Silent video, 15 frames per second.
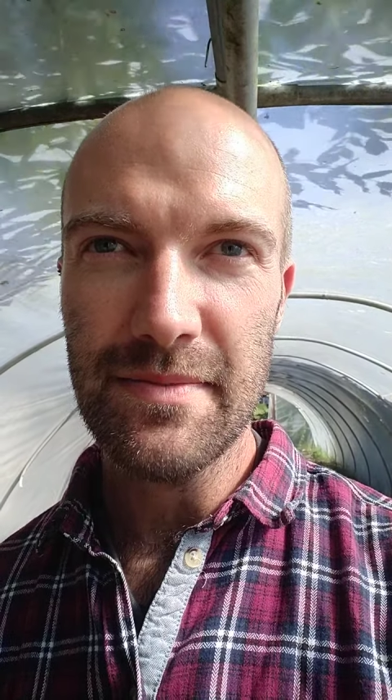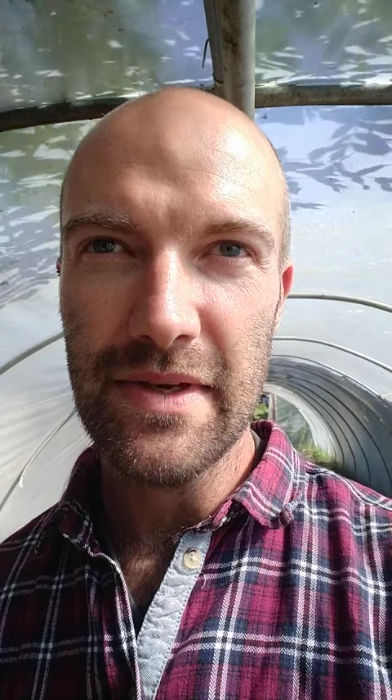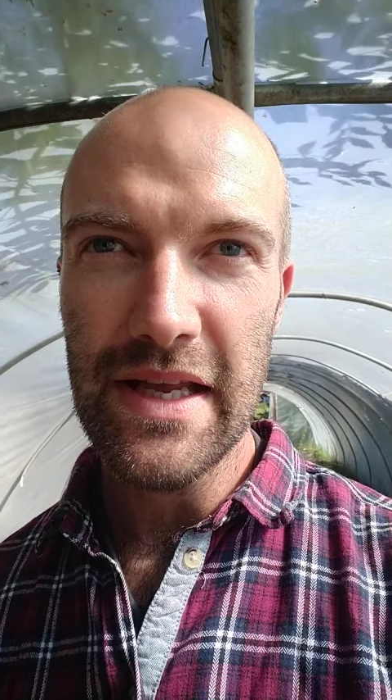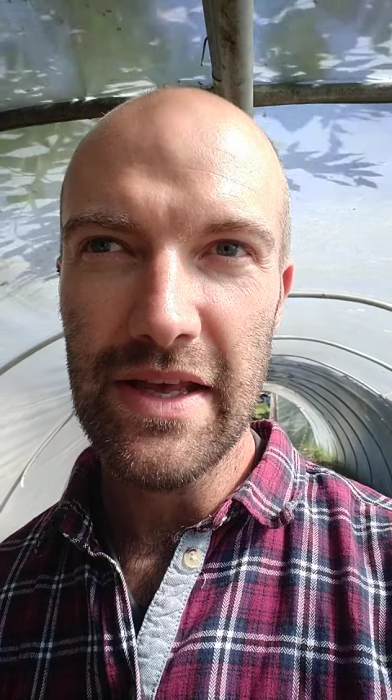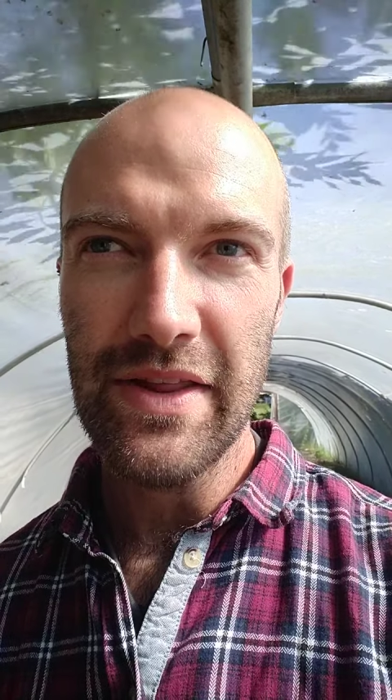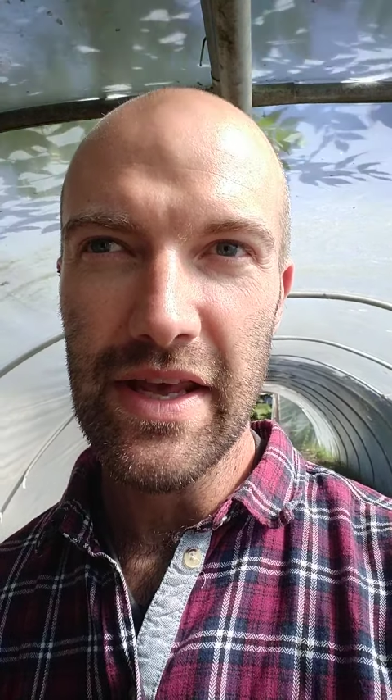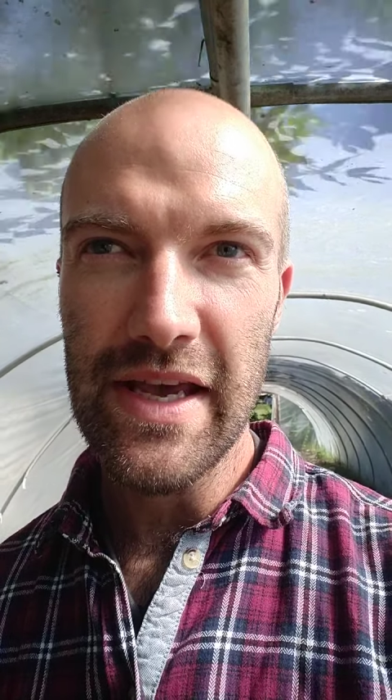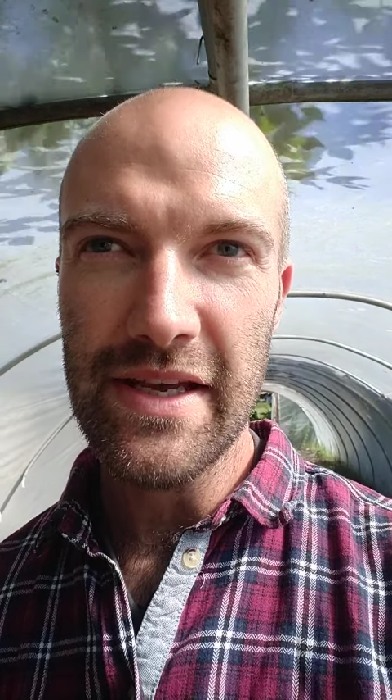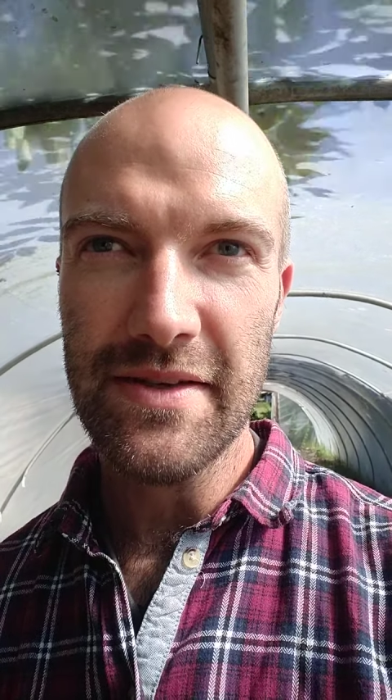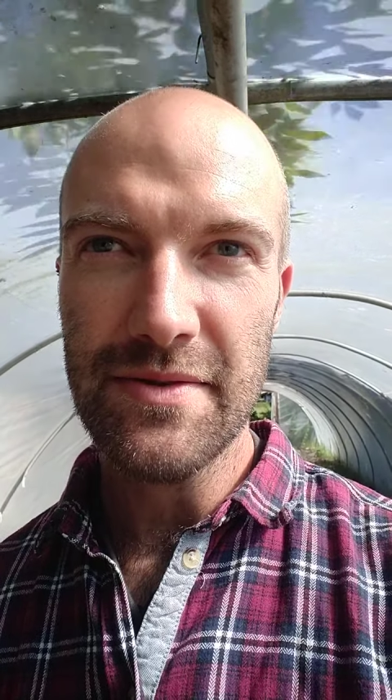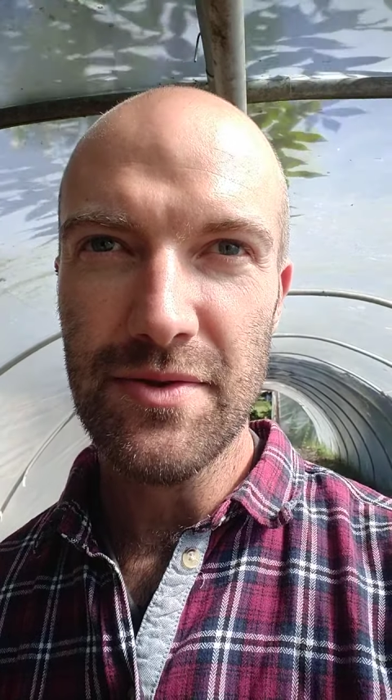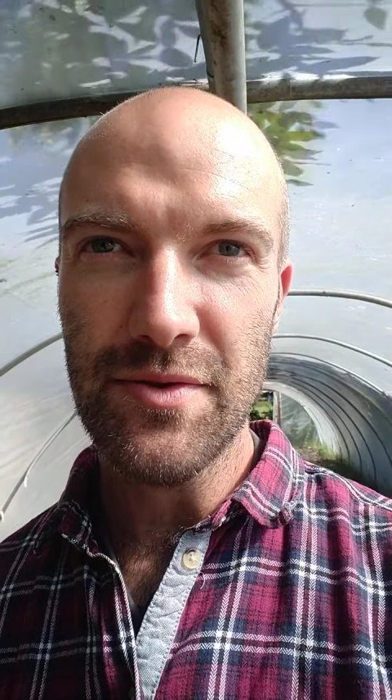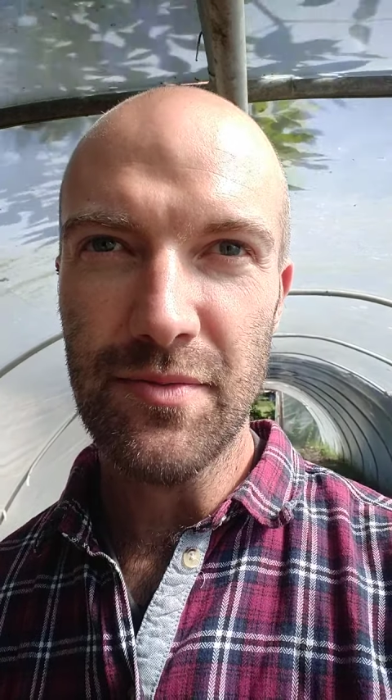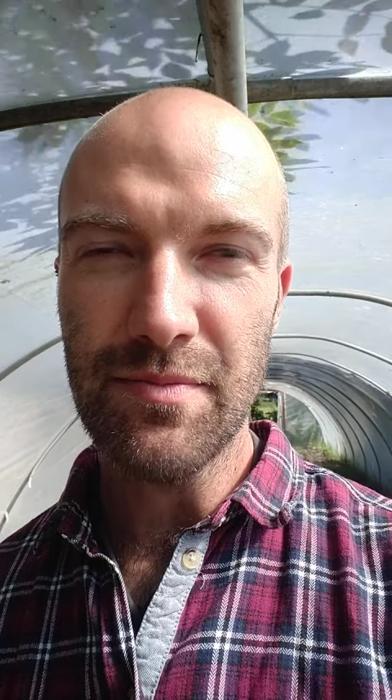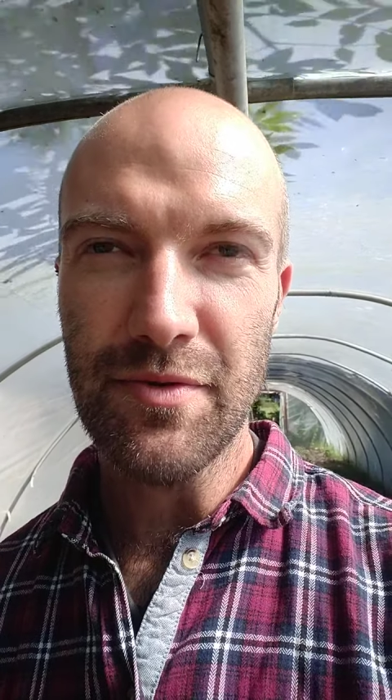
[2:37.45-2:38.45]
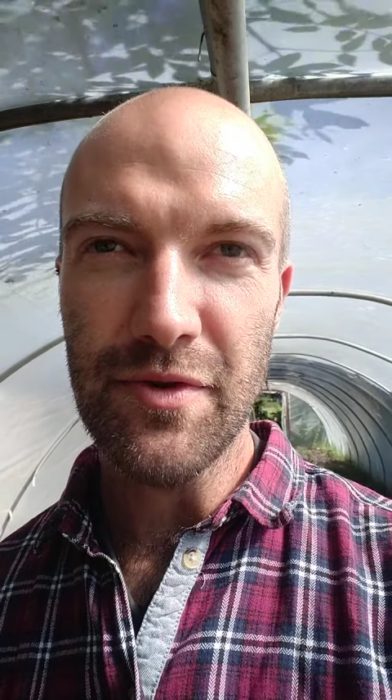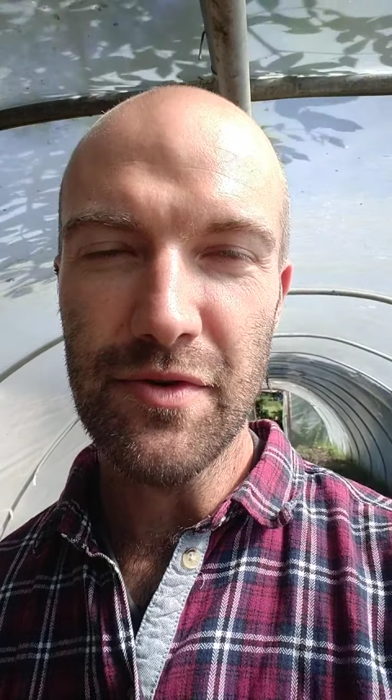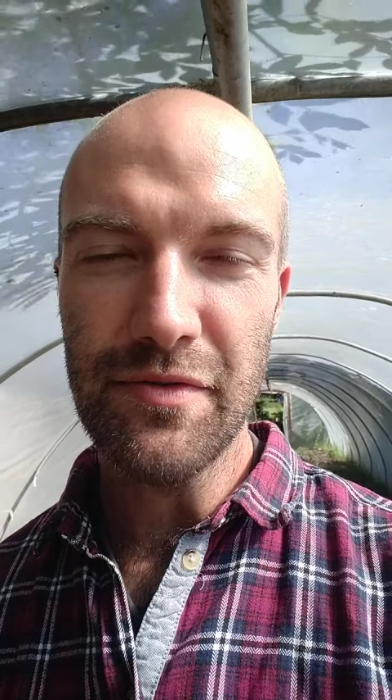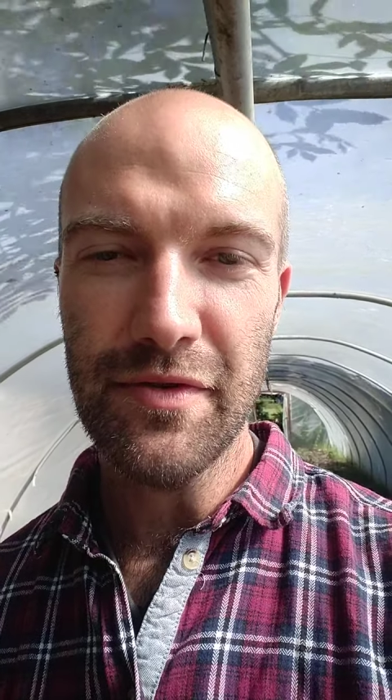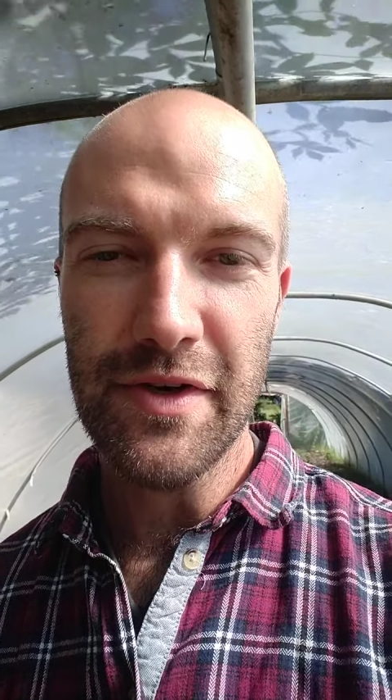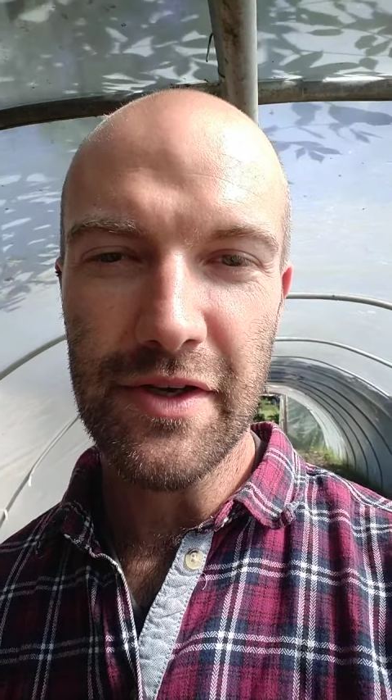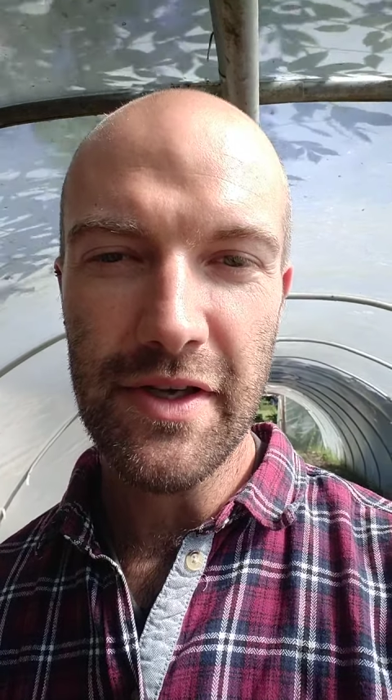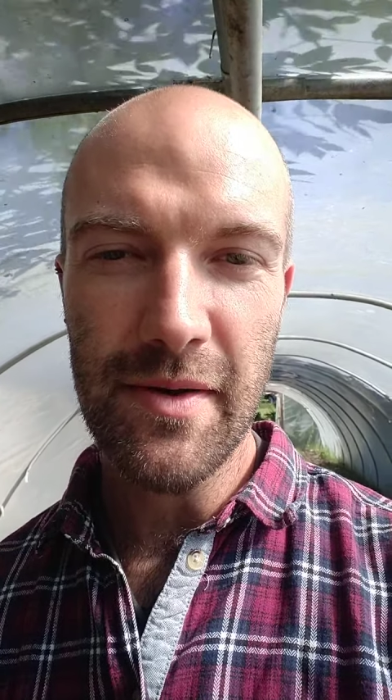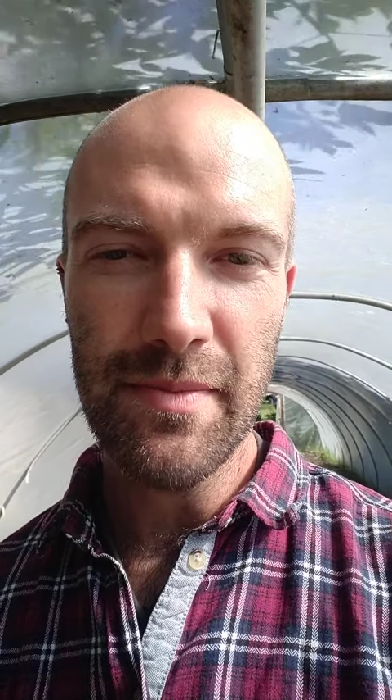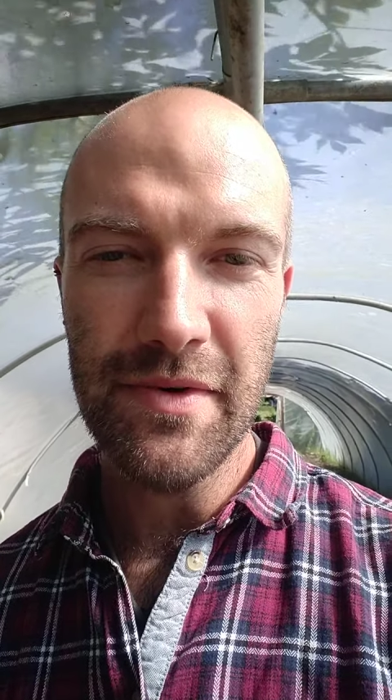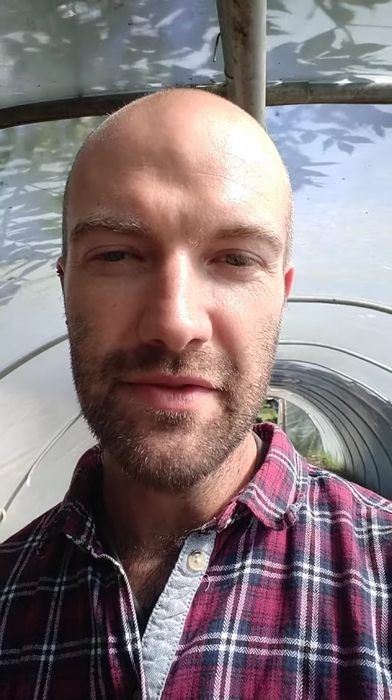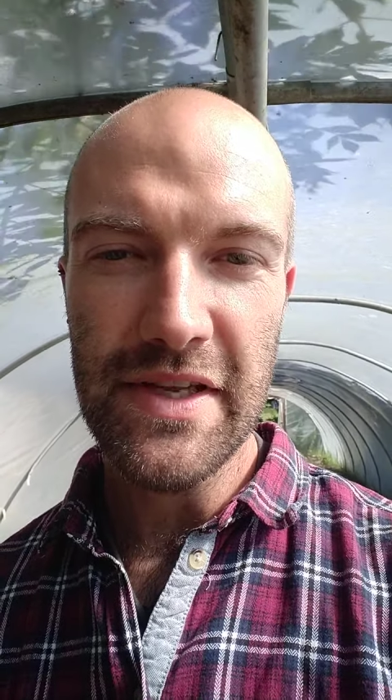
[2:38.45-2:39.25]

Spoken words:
let that sort of brew for a couple